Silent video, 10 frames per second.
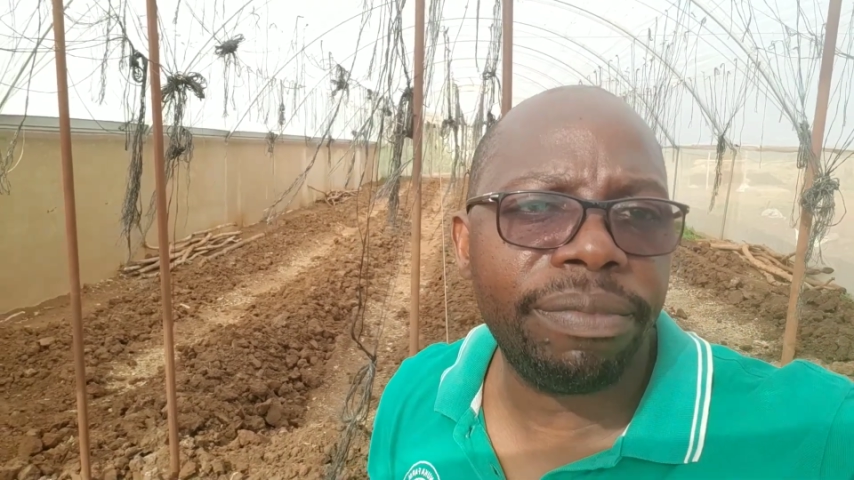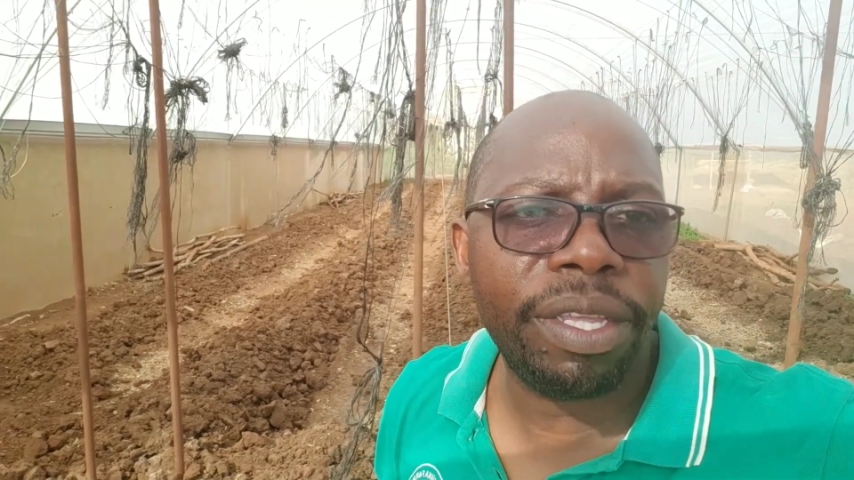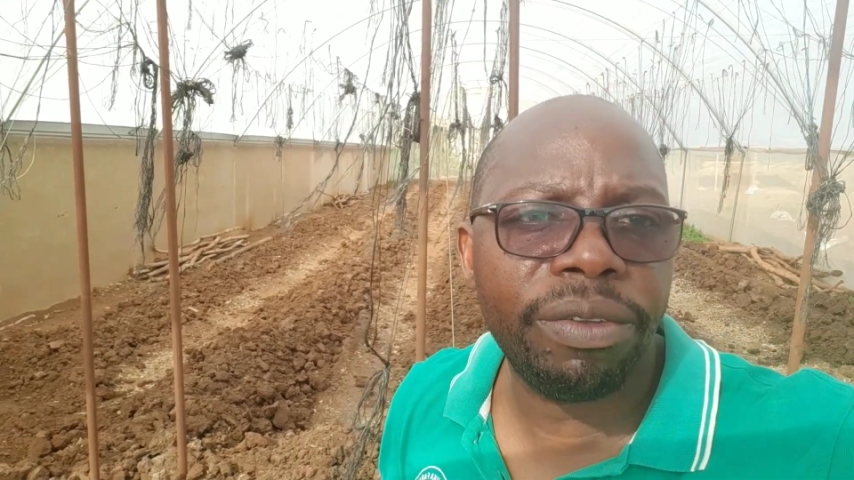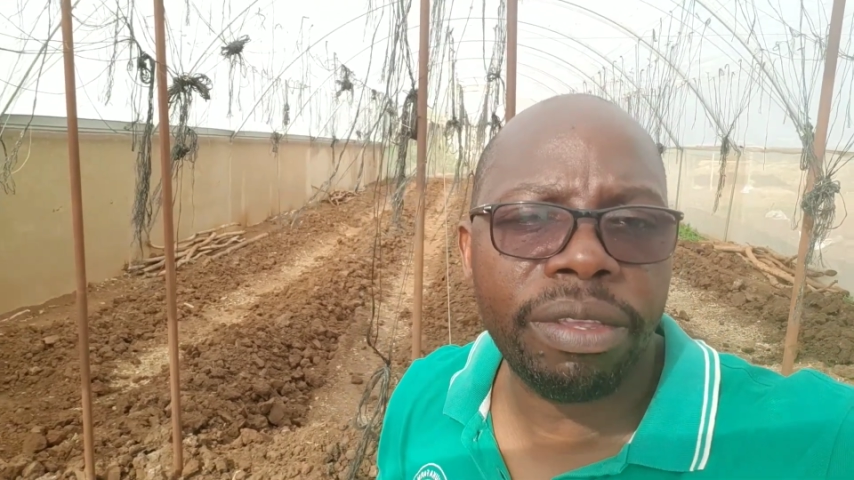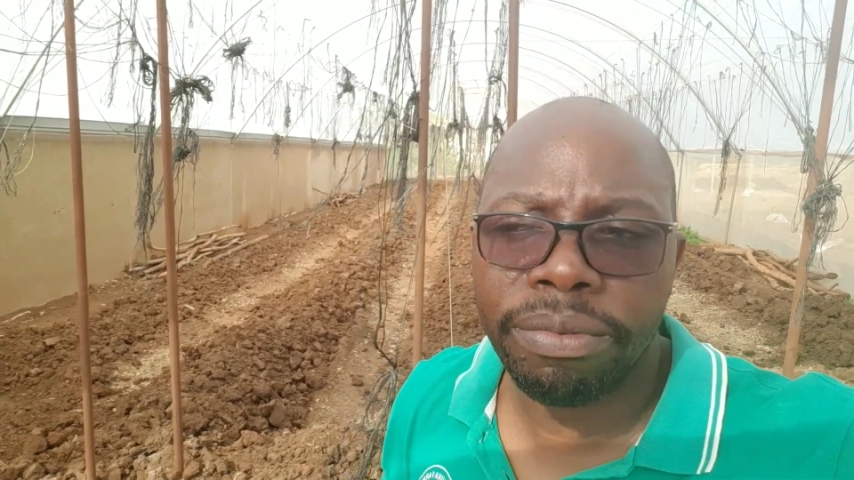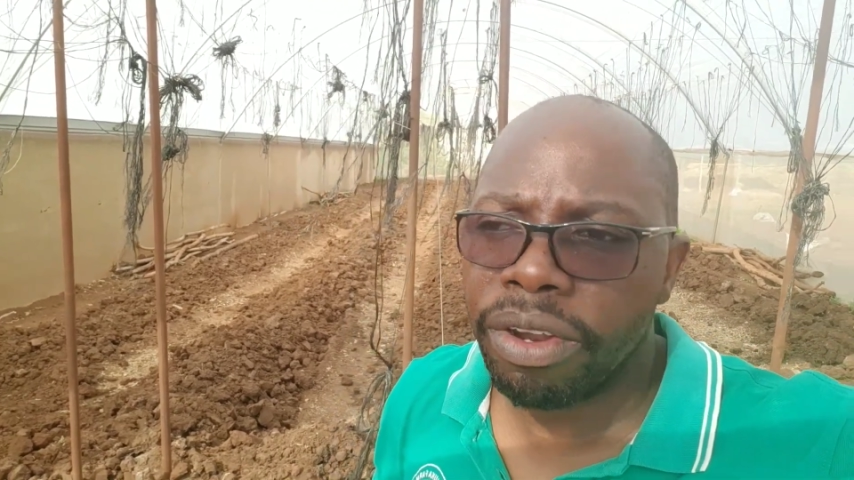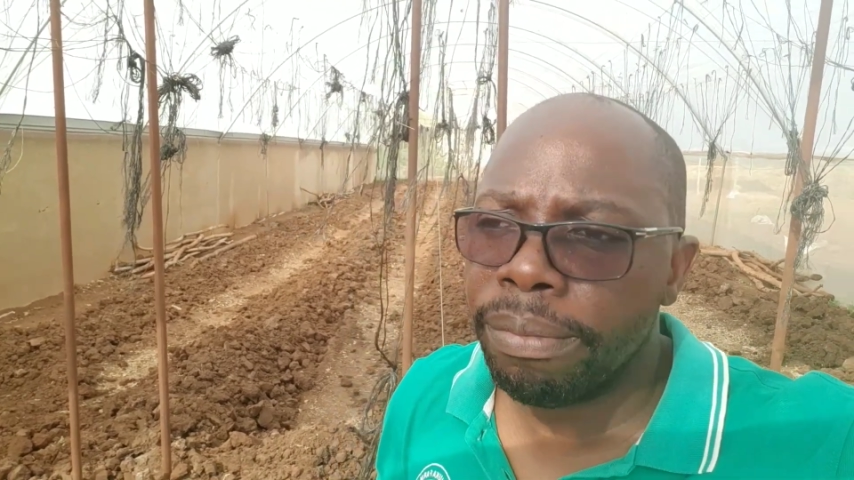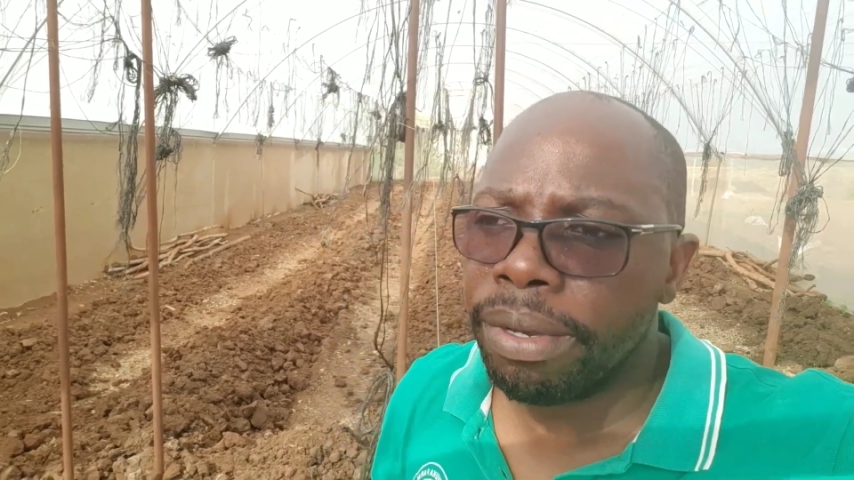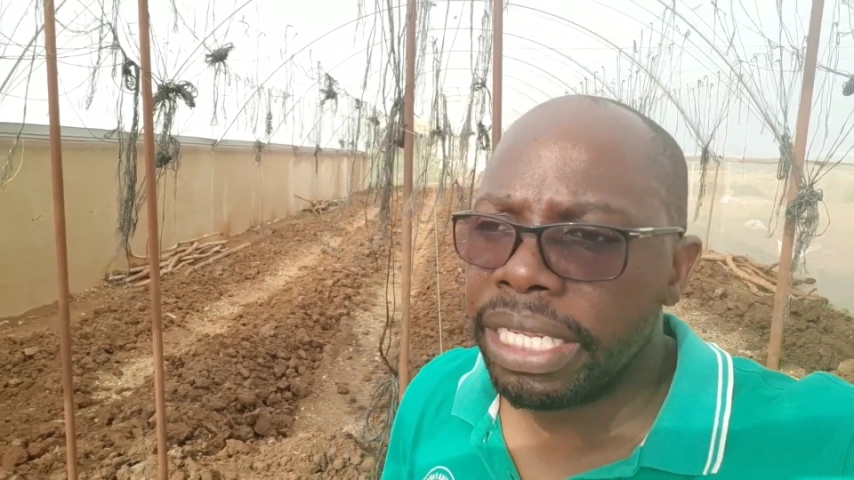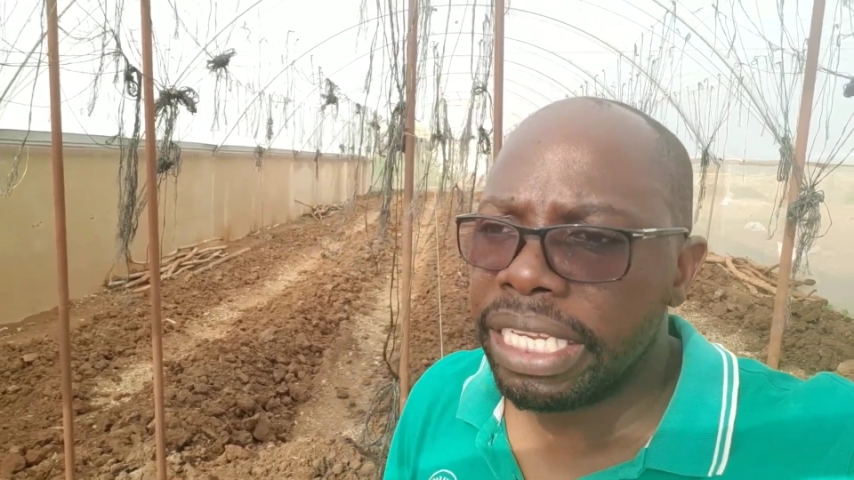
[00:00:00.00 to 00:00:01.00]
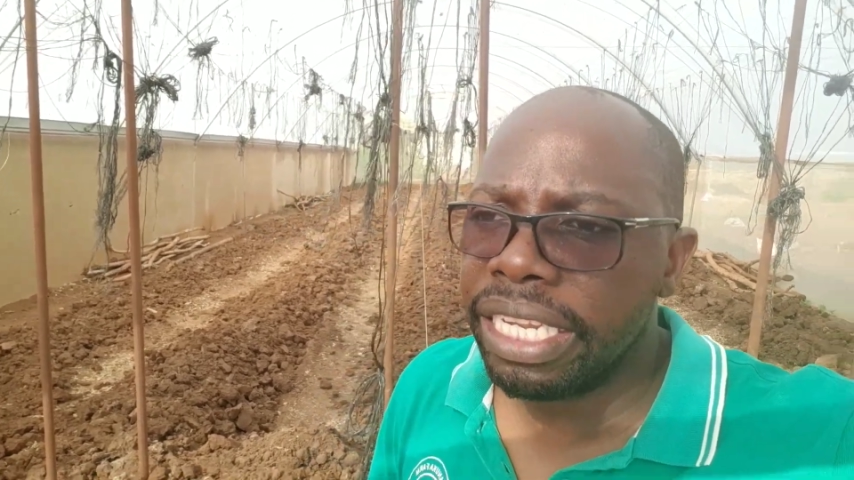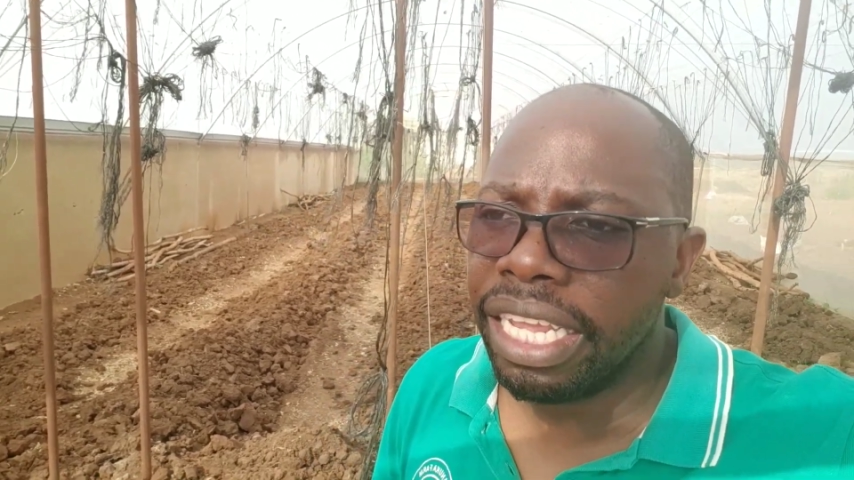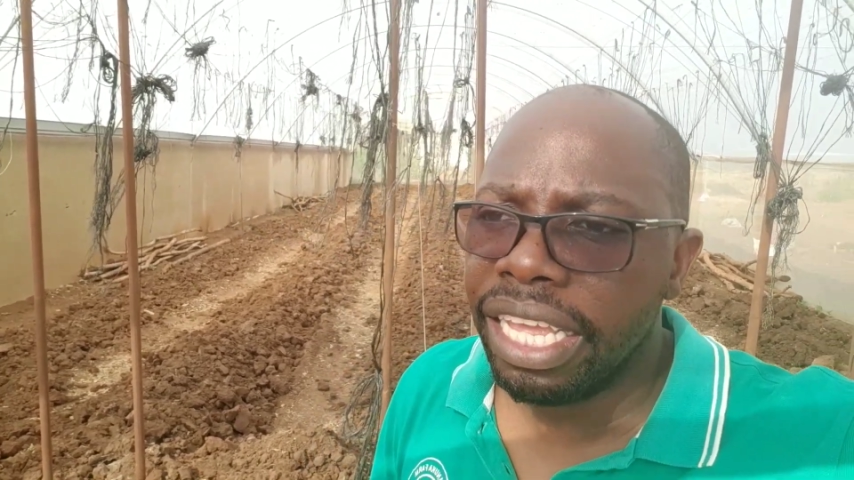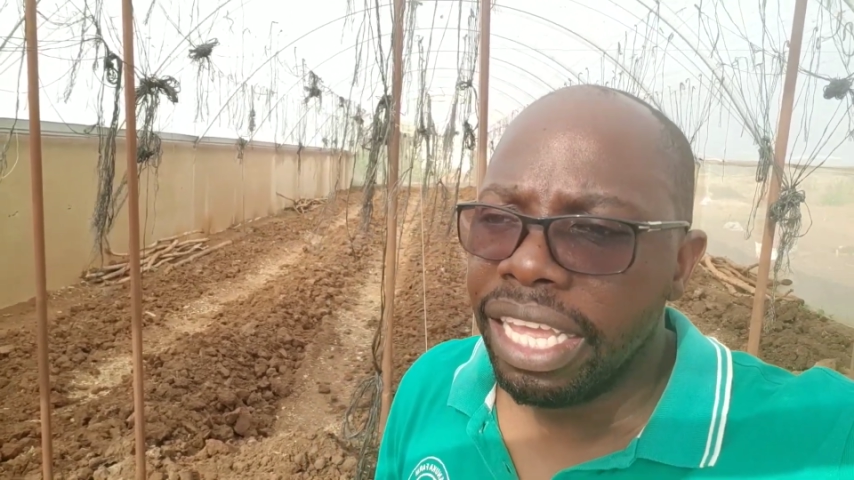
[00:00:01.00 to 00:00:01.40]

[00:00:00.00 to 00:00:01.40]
you know subscribe button